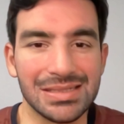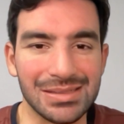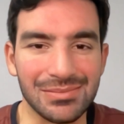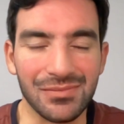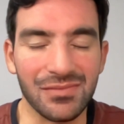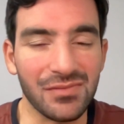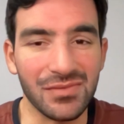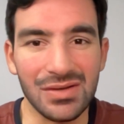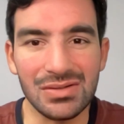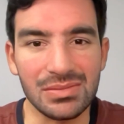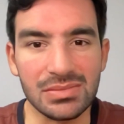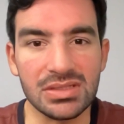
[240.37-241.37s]
I
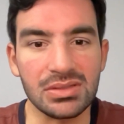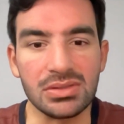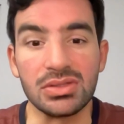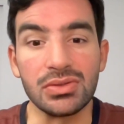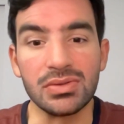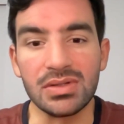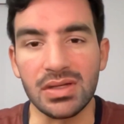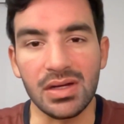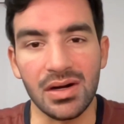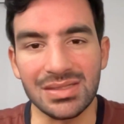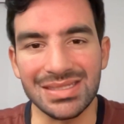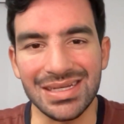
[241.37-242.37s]
feel I'm still new to the
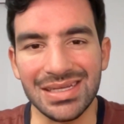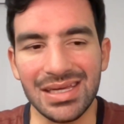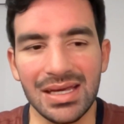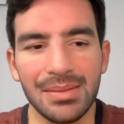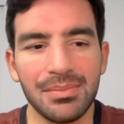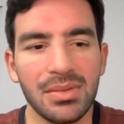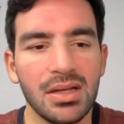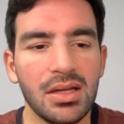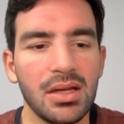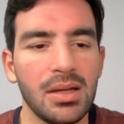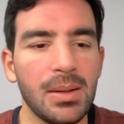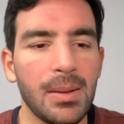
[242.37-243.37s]
content game.
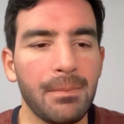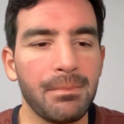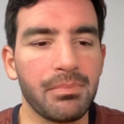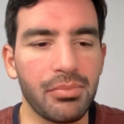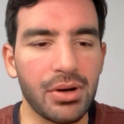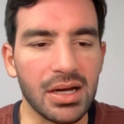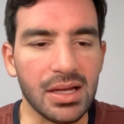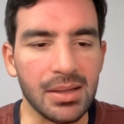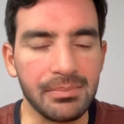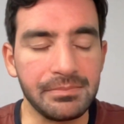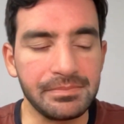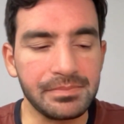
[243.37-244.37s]
But
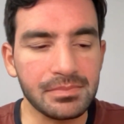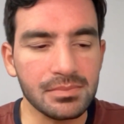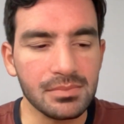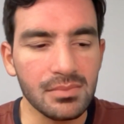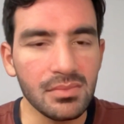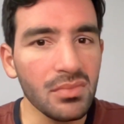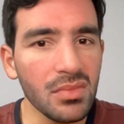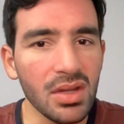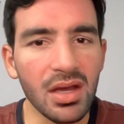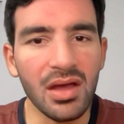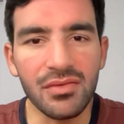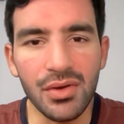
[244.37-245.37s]

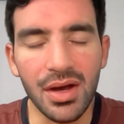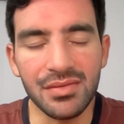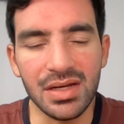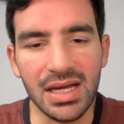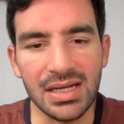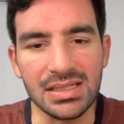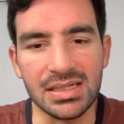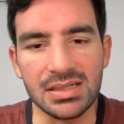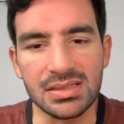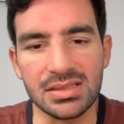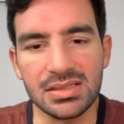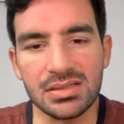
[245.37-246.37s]
if you have any
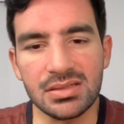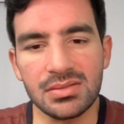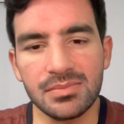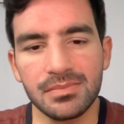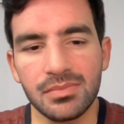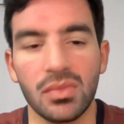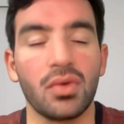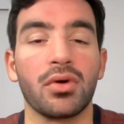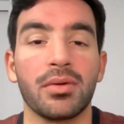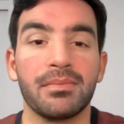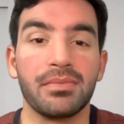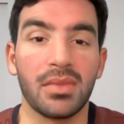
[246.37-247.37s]
ideas
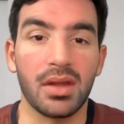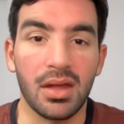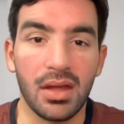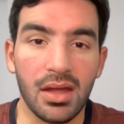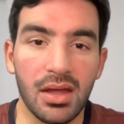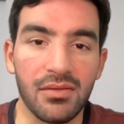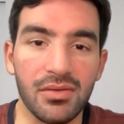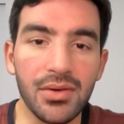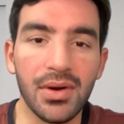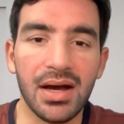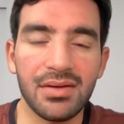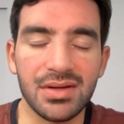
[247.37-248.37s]
or if you
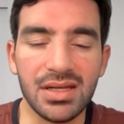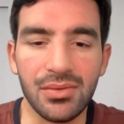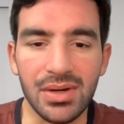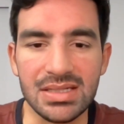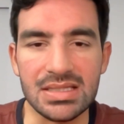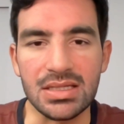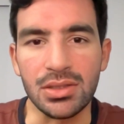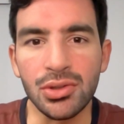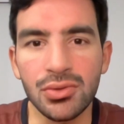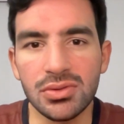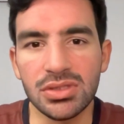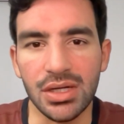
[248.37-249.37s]
have any ways that
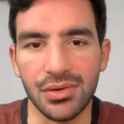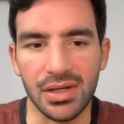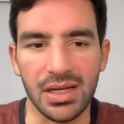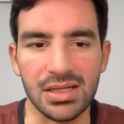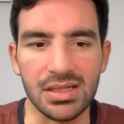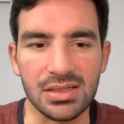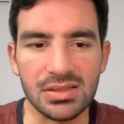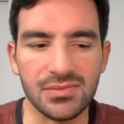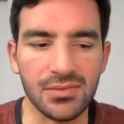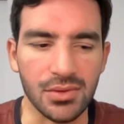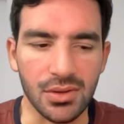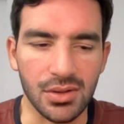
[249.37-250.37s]
you generate ideas
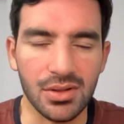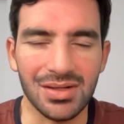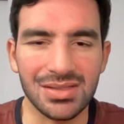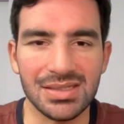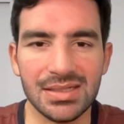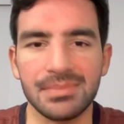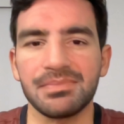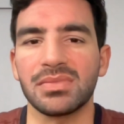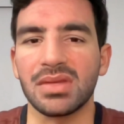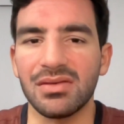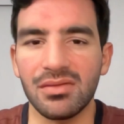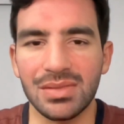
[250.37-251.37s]
for your content,
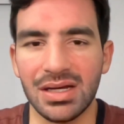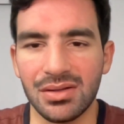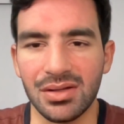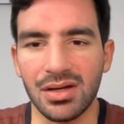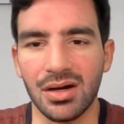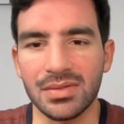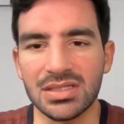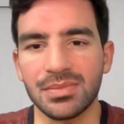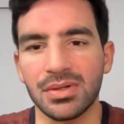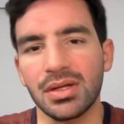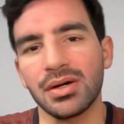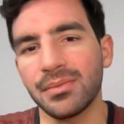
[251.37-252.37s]
leave them down in the comments
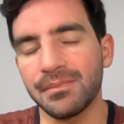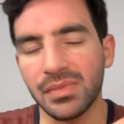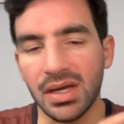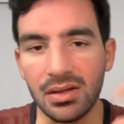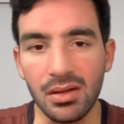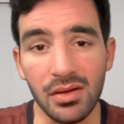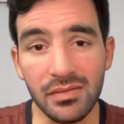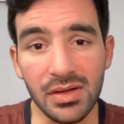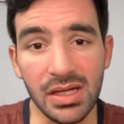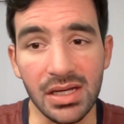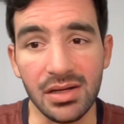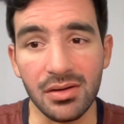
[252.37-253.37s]
below. I'd love to
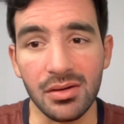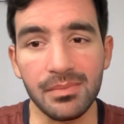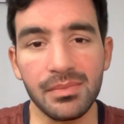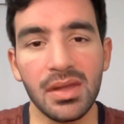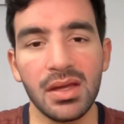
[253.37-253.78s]
hear them.